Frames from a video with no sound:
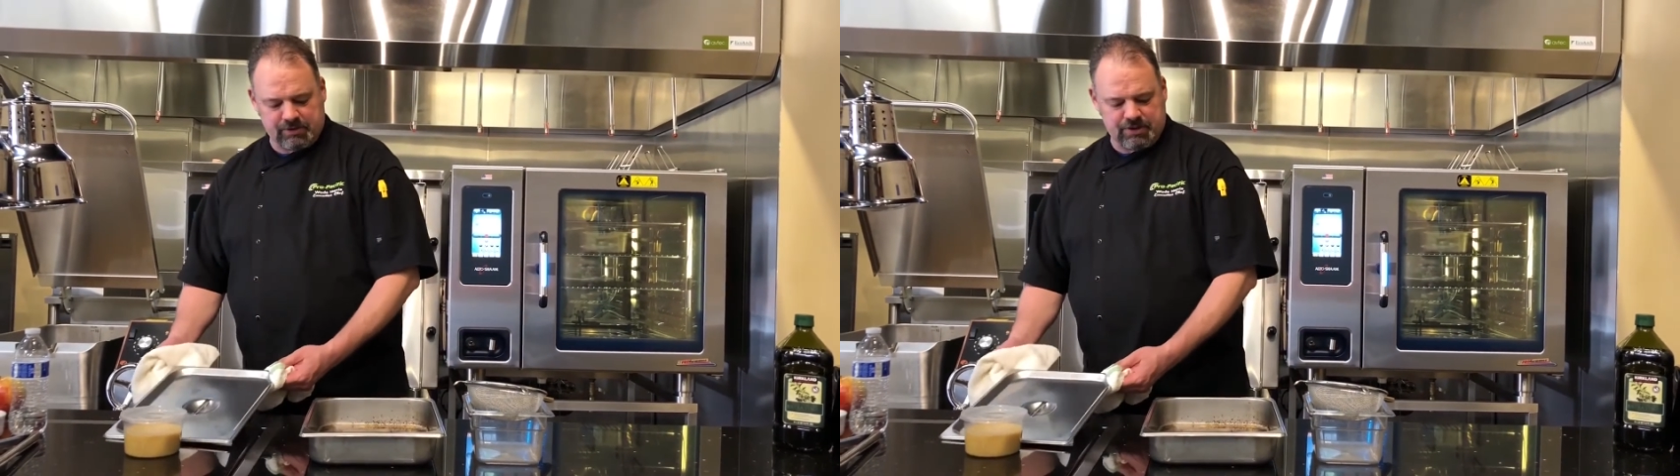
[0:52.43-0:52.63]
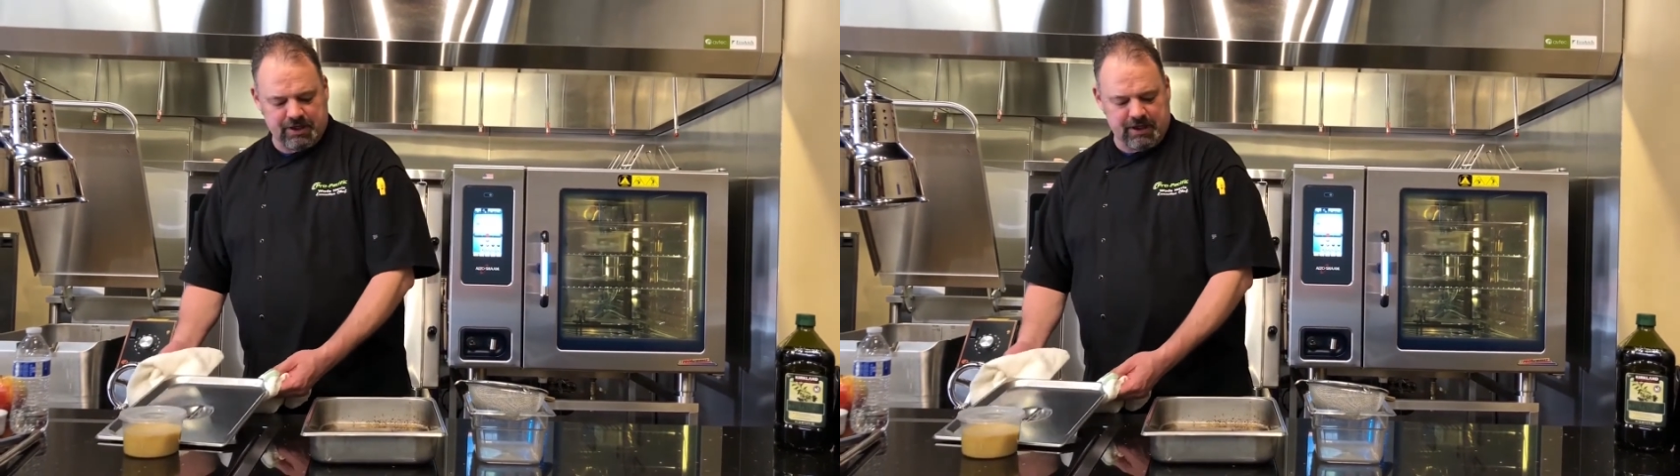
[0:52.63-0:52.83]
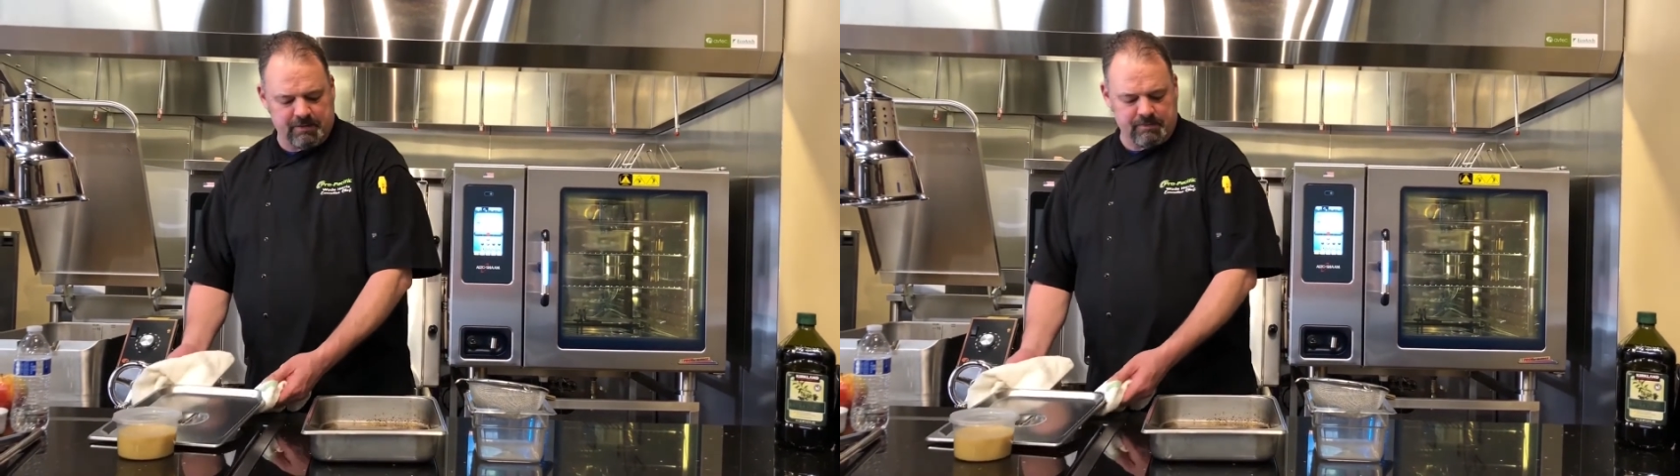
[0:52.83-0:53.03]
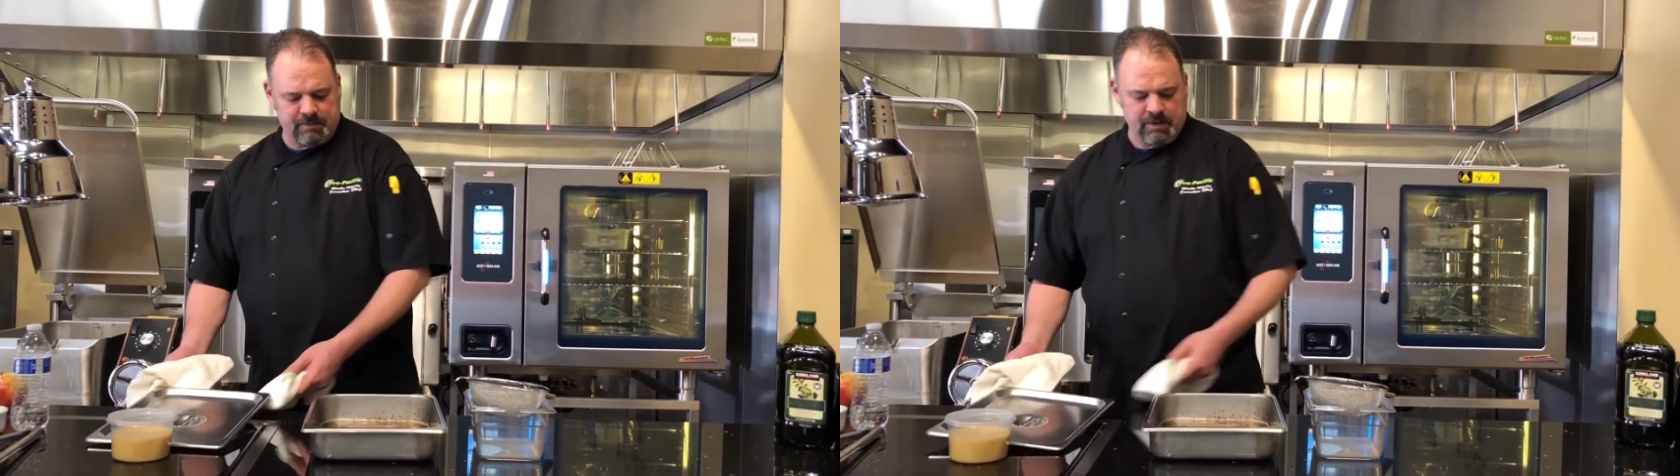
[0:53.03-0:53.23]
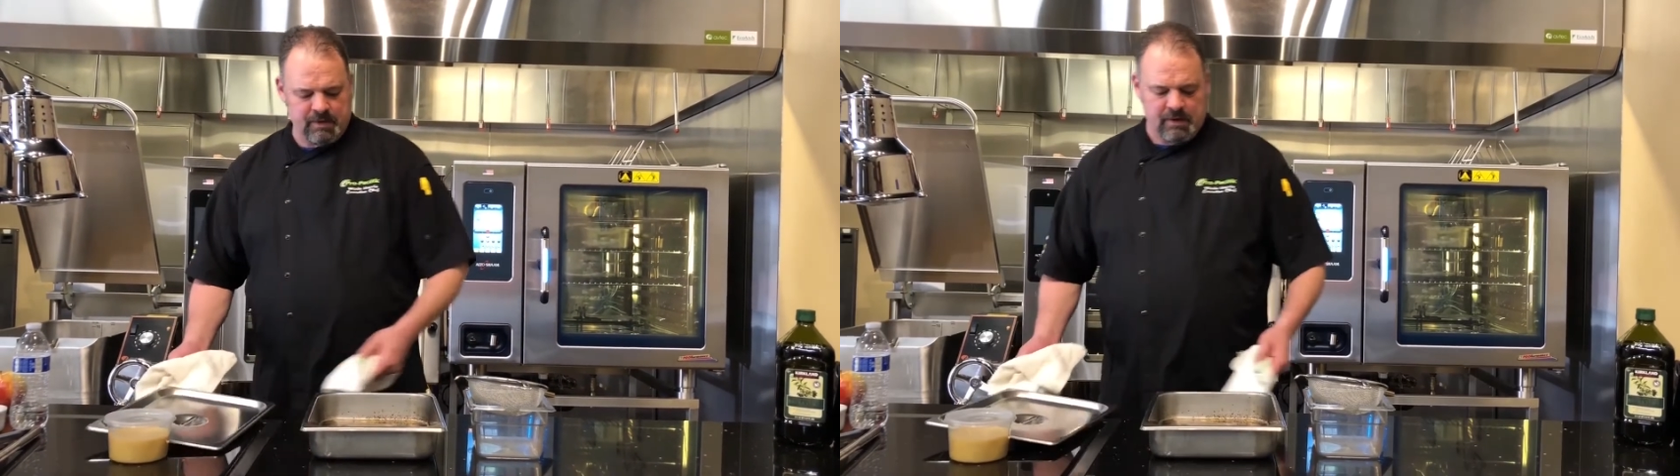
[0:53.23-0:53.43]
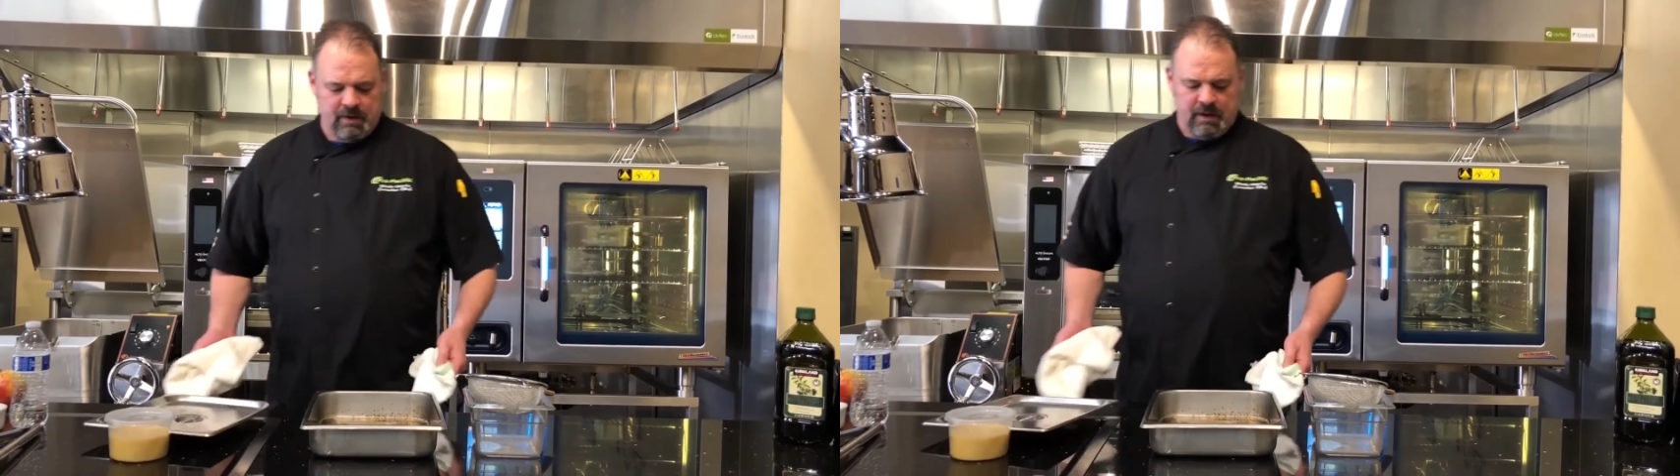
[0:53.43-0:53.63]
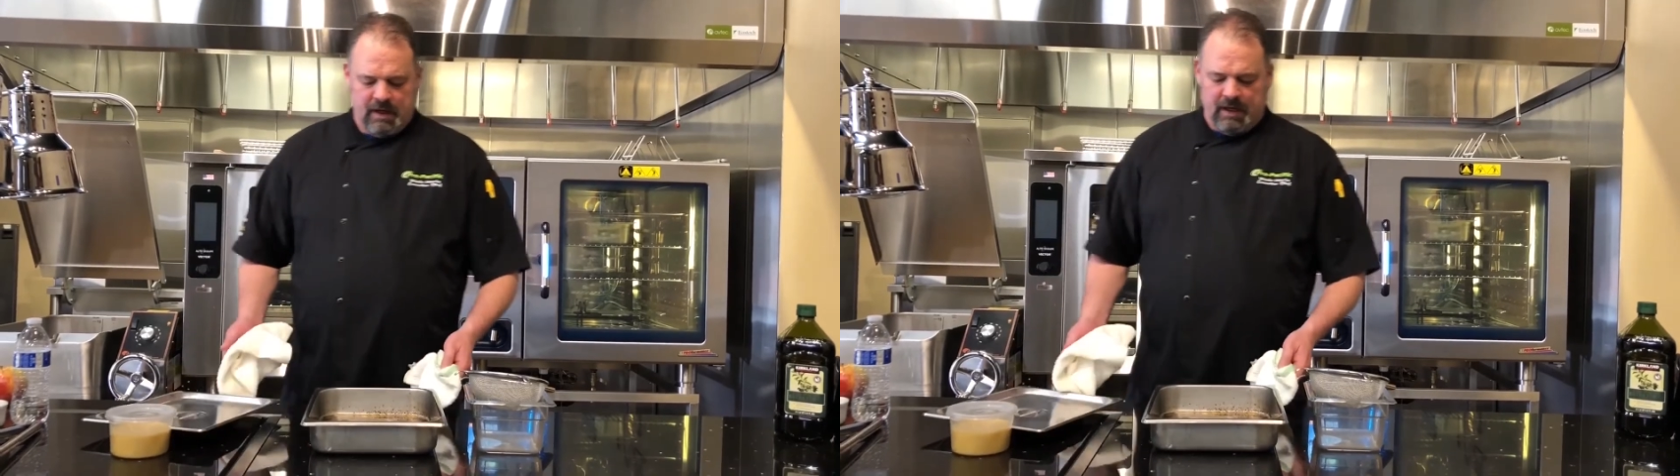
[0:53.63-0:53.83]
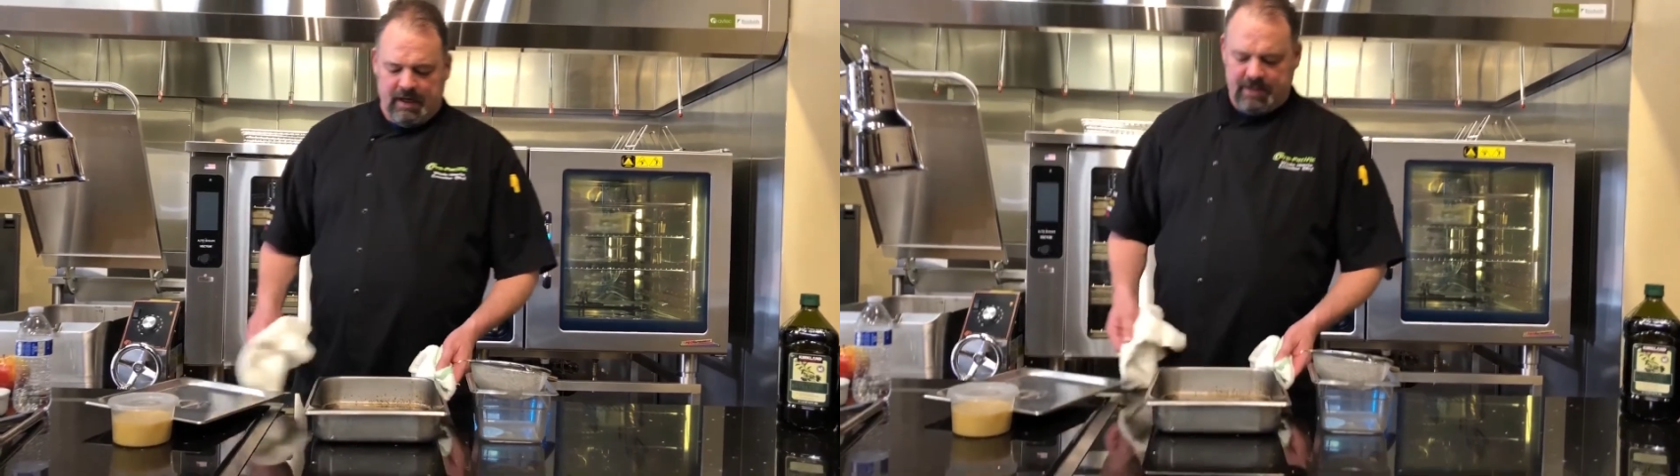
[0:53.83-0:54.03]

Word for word: Shaam, And